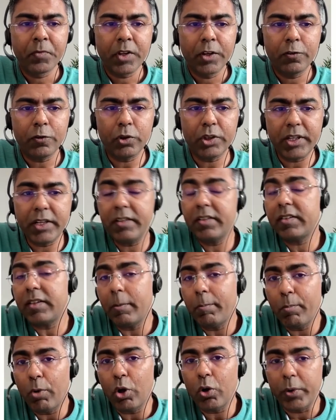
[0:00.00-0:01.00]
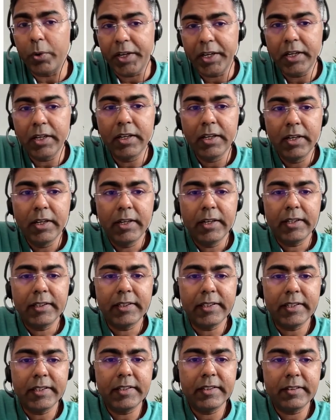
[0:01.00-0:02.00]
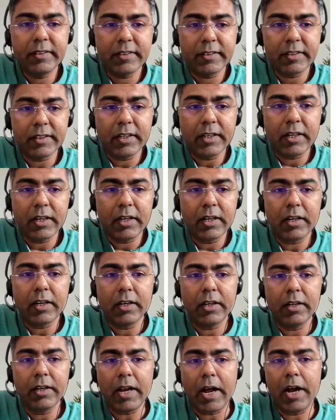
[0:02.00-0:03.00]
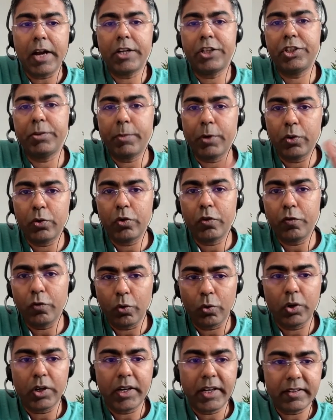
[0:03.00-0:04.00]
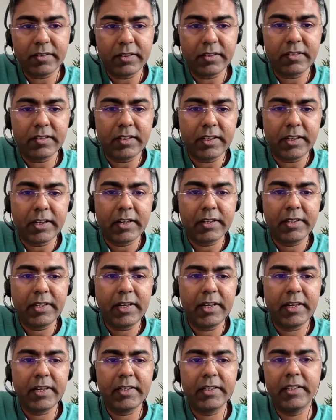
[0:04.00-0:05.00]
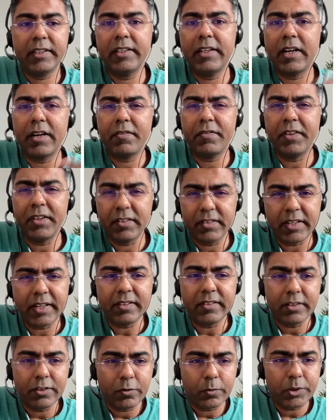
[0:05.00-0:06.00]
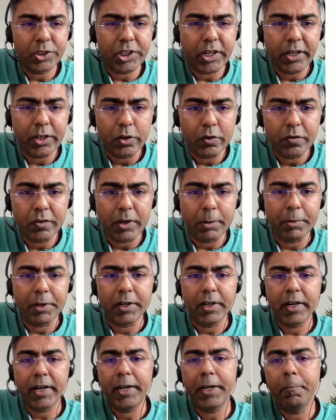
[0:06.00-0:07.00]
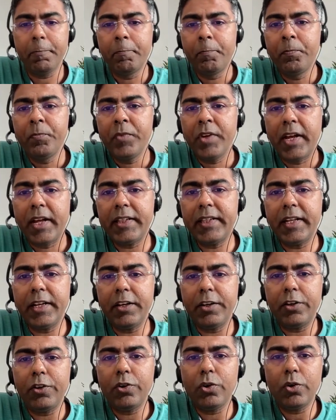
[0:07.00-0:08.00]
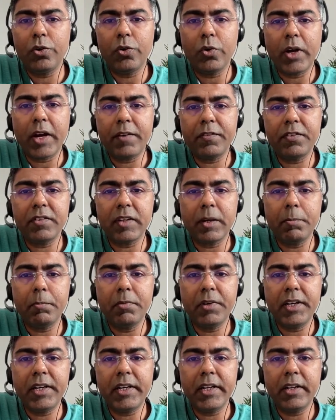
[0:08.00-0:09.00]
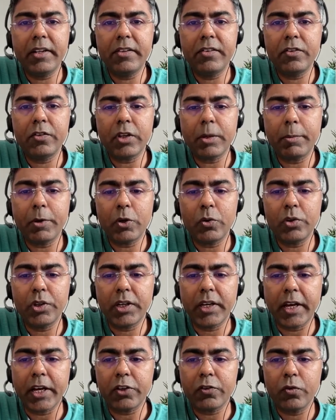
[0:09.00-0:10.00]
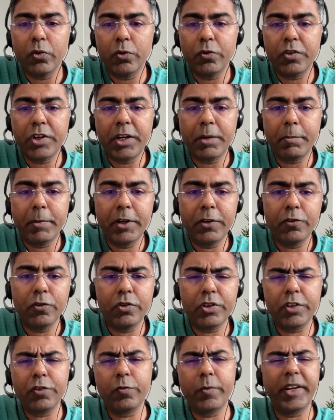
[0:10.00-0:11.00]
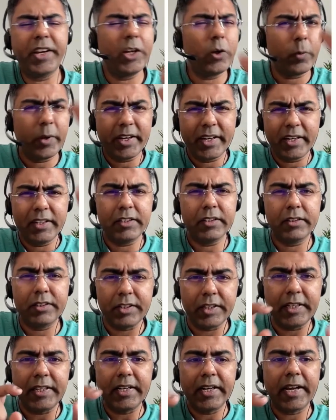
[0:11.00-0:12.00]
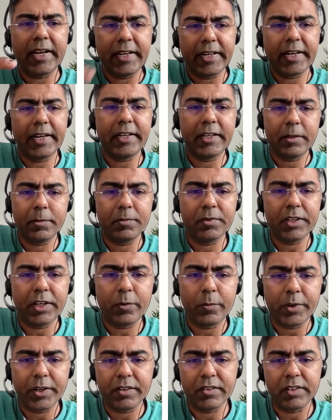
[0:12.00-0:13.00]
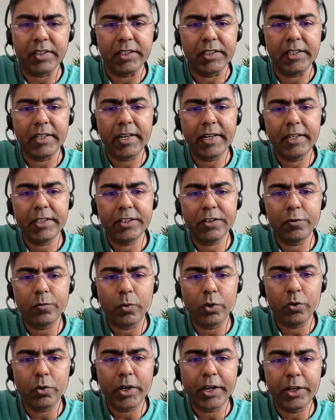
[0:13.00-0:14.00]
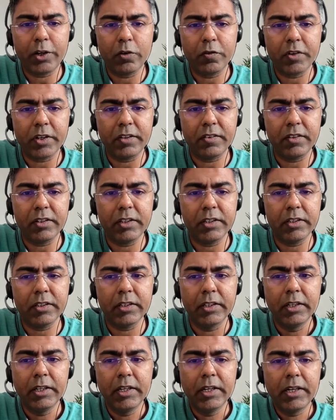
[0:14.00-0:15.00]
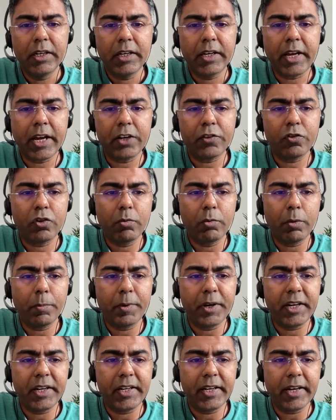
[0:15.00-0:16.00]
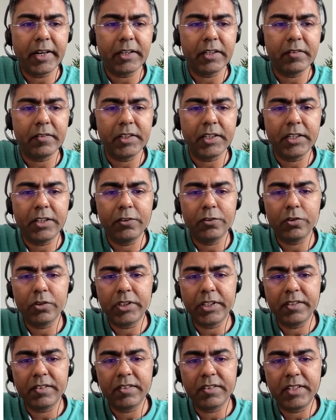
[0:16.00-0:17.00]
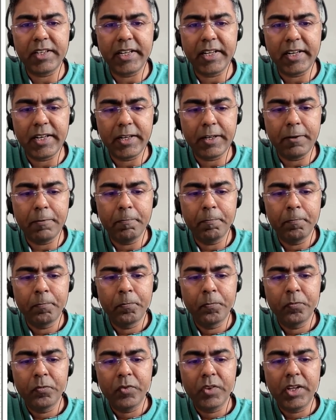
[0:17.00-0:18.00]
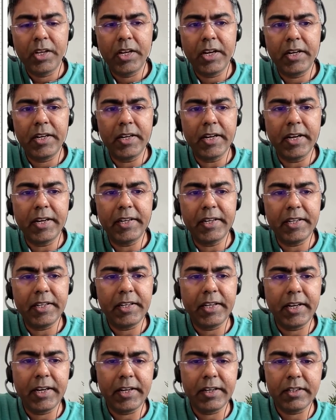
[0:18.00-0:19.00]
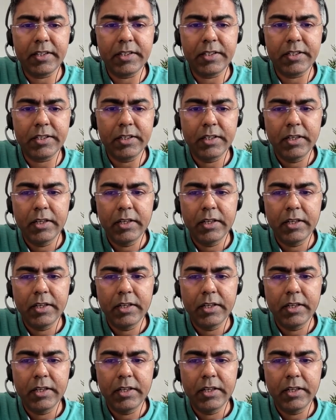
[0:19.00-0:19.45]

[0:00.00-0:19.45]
So there is some borrowing. There is a large amount of total assets that are there, and then there are fixed assets which kind of come in, right? And then you have some details about the cash flow statement. So just very quickly, the 3 line items that we are seeing, right? Just want to kind of consider cash from operating activity. So that's 10,898.